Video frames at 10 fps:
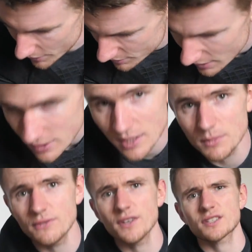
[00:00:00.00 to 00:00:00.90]
So let me
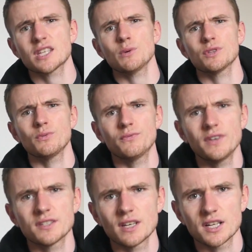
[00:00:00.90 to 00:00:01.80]
first start with the
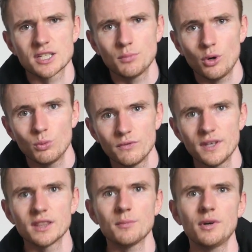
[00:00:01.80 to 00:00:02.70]
things I actually bought
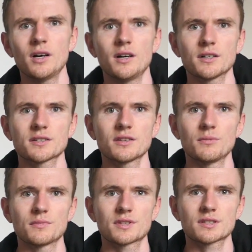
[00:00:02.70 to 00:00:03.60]
within the parks
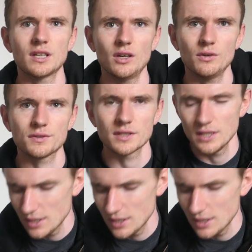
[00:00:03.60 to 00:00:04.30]
themselves.